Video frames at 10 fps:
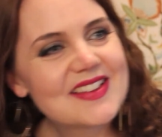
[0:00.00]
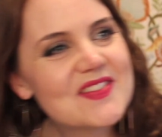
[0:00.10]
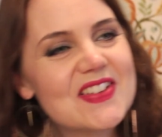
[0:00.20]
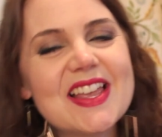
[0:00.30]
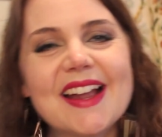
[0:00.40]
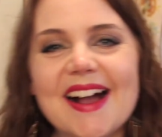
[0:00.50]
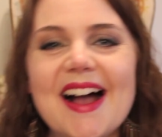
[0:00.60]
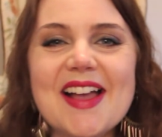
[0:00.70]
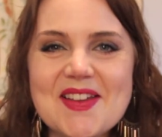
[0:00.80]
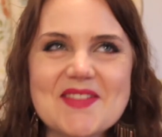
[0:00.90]
feel like
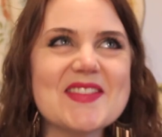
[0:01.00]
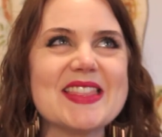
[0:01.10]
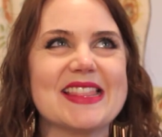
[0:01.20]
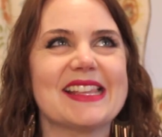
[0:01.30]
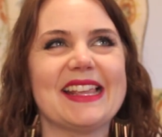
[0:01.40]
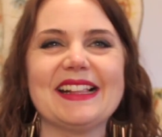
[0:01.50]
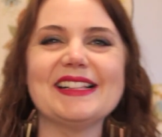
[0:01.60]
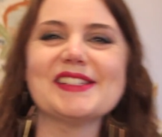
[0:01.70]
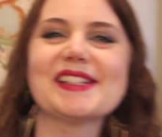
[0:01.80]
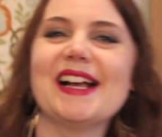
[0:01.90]
I'm in the
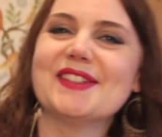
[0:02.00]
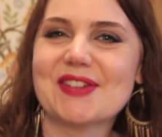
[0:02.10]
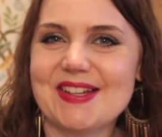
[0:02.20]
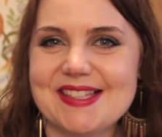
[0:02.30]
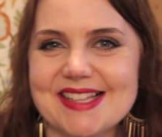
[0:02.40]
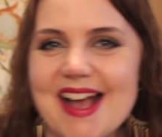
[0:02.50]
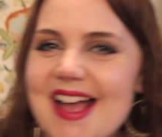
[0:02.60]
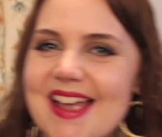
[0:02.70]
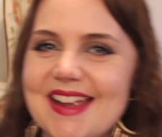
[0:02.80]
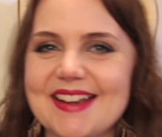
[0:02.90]
English
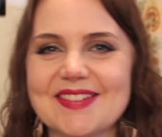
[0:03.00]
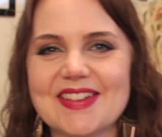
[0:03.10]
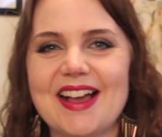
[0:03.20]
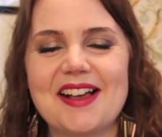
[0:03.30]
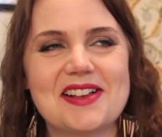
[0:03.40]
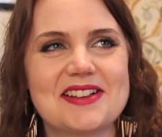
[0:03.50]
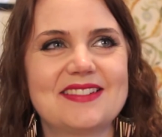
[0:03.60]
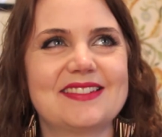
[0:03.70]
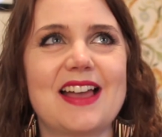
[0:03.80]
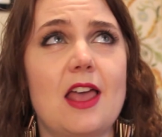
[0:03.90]
countryside,
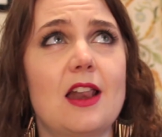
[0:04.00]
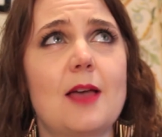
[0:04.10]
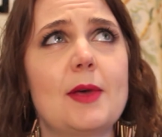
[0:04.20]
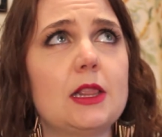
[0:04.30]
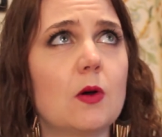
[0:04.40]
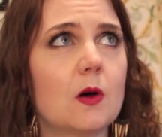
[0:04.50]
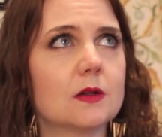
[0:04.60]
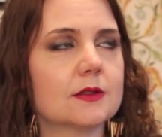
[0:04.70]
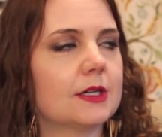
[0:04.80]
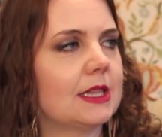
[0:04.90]
and I'm a
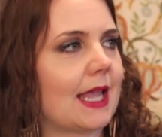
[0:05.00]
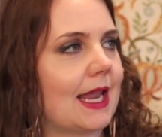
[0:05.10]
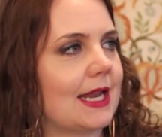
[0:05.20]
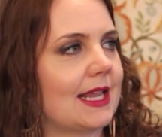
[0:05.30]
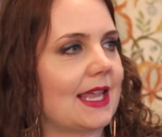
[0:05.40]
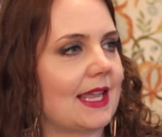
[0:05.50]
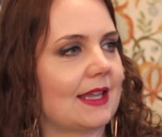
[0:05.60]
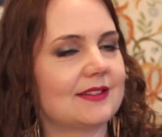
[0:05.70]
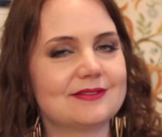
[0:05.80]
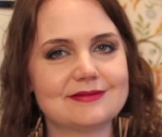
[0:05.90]
lord or a lady.